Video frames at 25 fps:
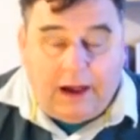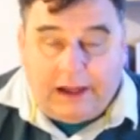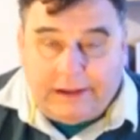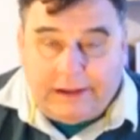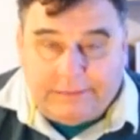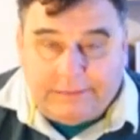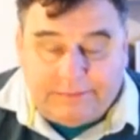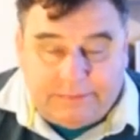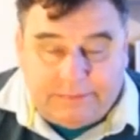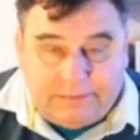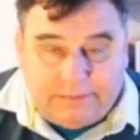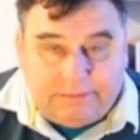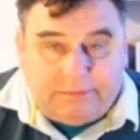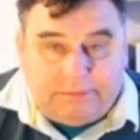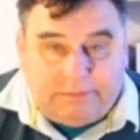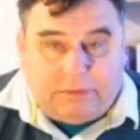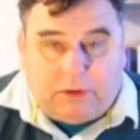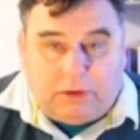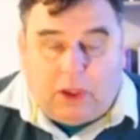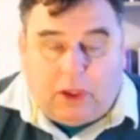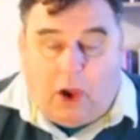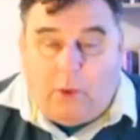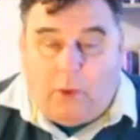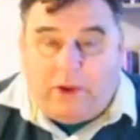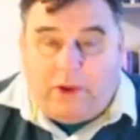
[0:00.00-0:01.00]

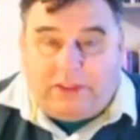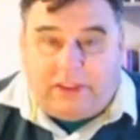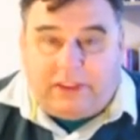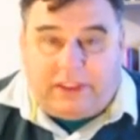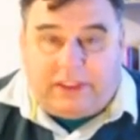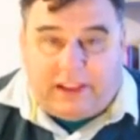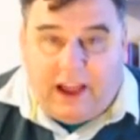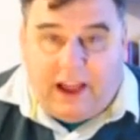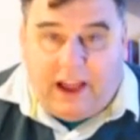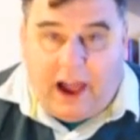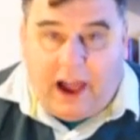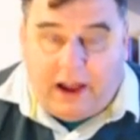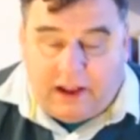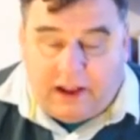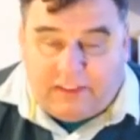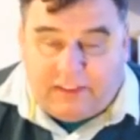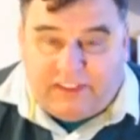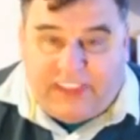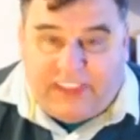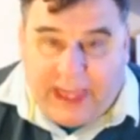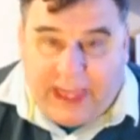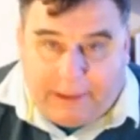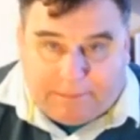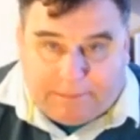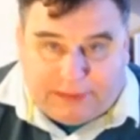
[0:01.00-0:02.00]
go into the kind of
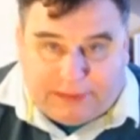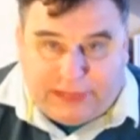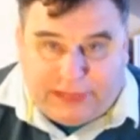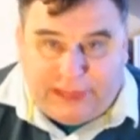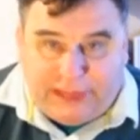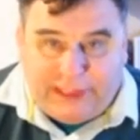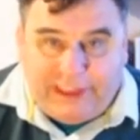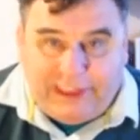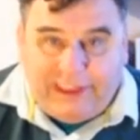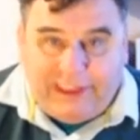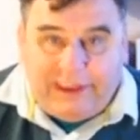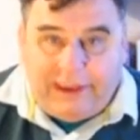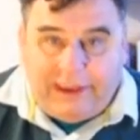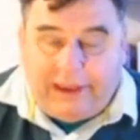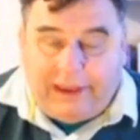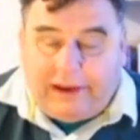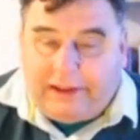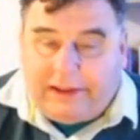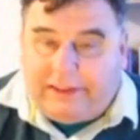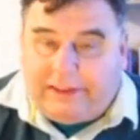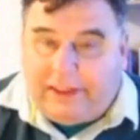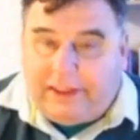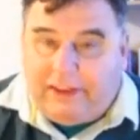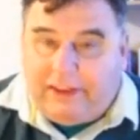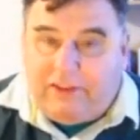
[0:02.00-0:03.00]
depth in a
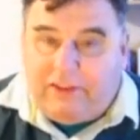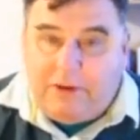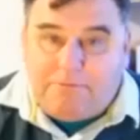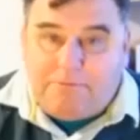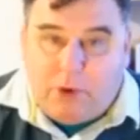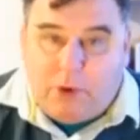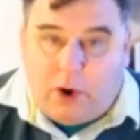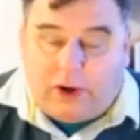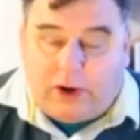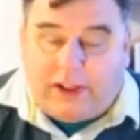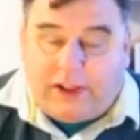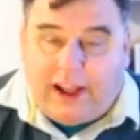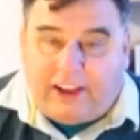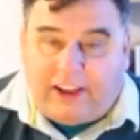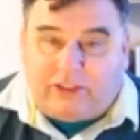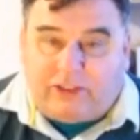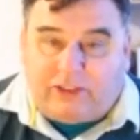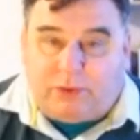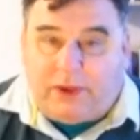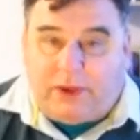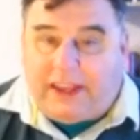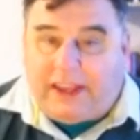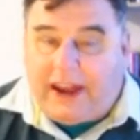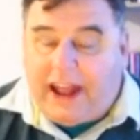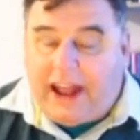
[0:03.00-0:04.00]
TV broadcast we
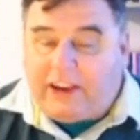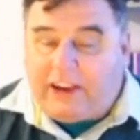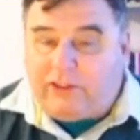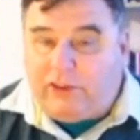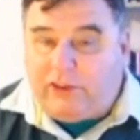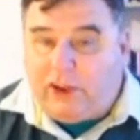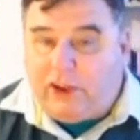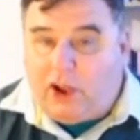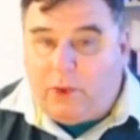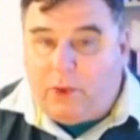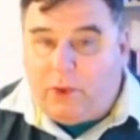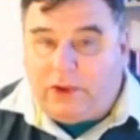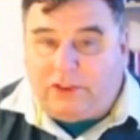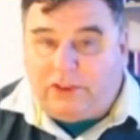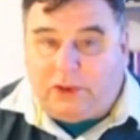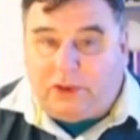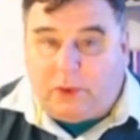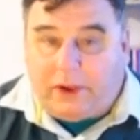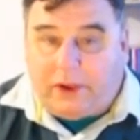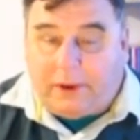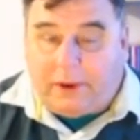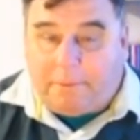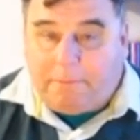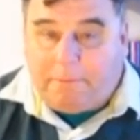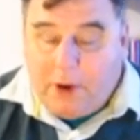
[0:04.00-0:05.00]
can actually go into in
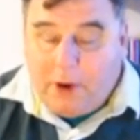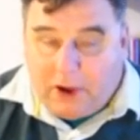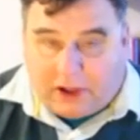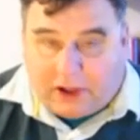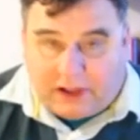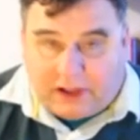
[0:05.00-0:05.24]
a book.